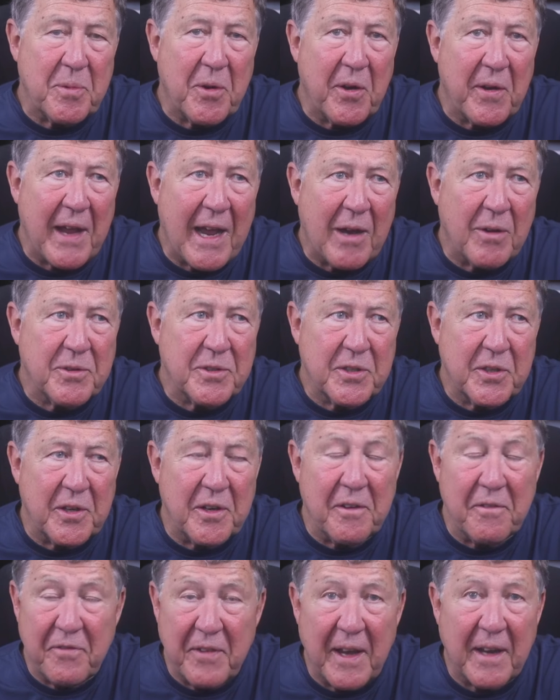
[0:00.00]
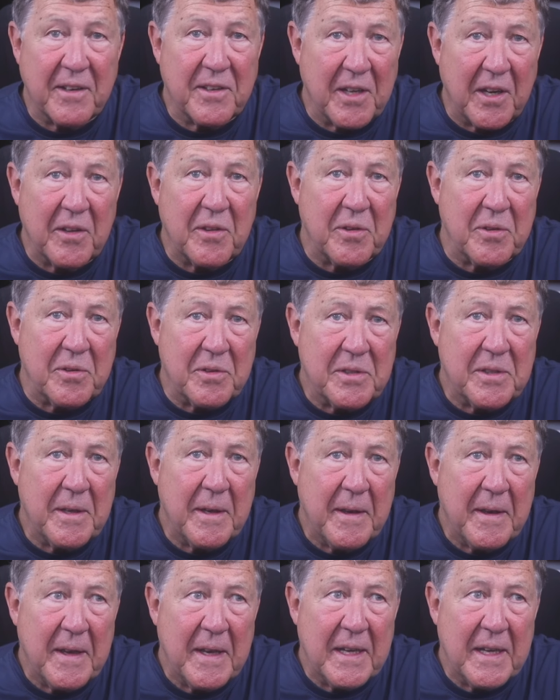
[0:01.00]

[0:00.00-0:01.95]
upon how it's going to affect others,